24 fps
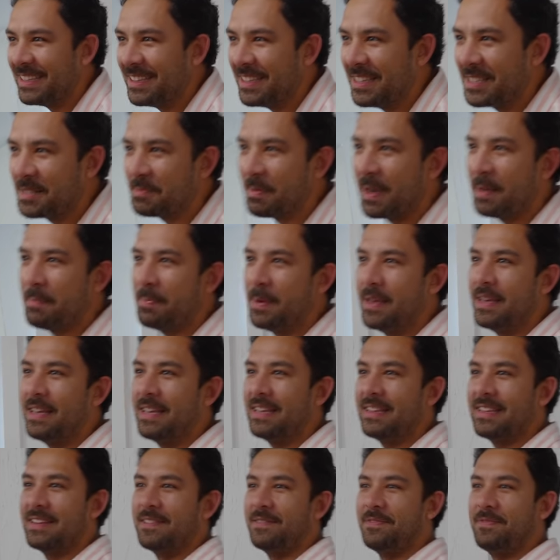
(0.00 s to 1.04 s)
this might be oh, in
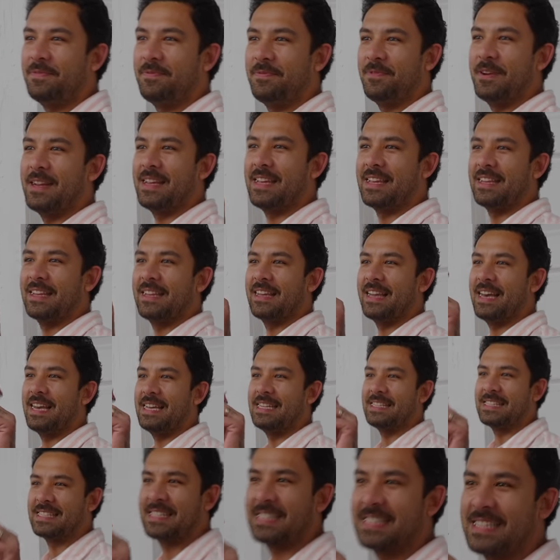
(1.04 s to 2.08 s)
the freaking
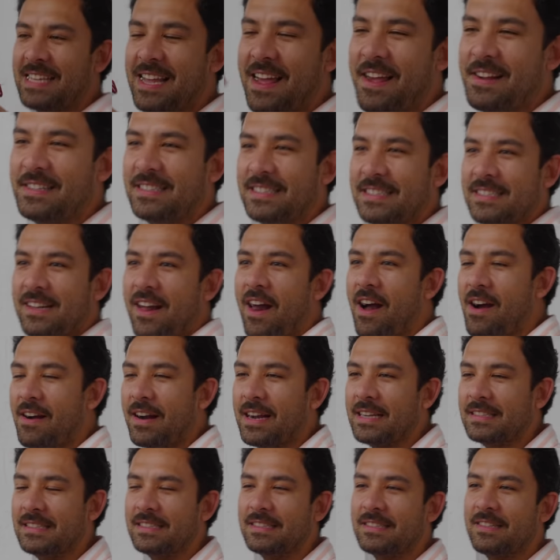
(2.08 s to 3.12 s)
lights. All
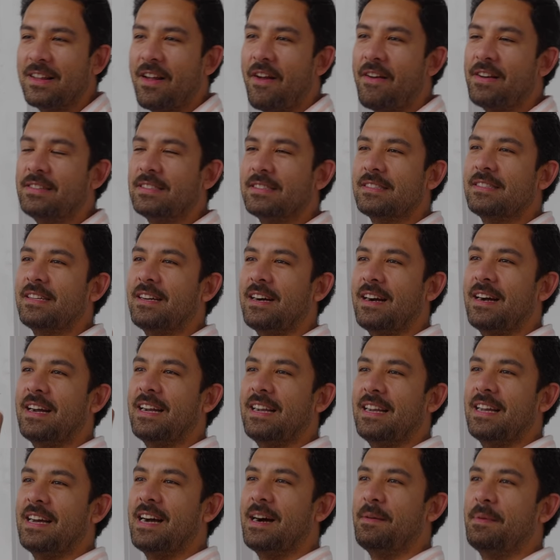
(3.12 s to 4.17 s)
right, all right.
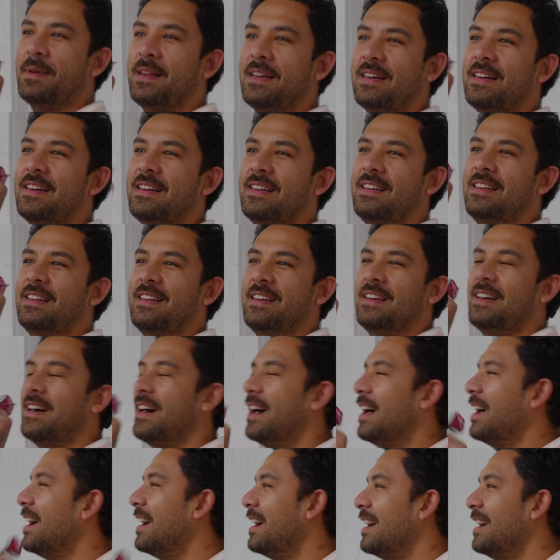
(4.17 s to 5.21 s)
I'm gonna.
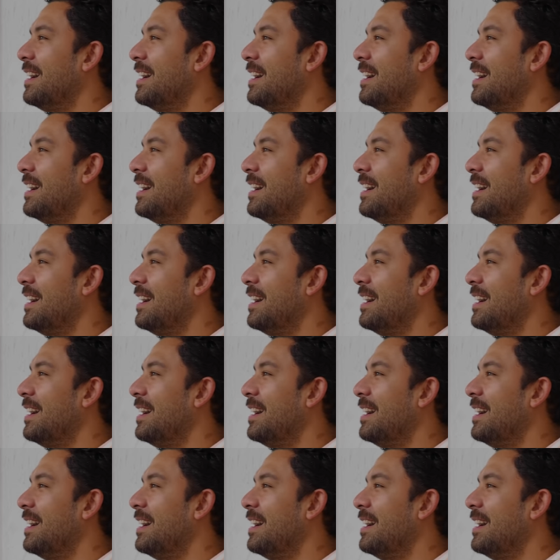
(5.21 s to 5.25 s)
Huh,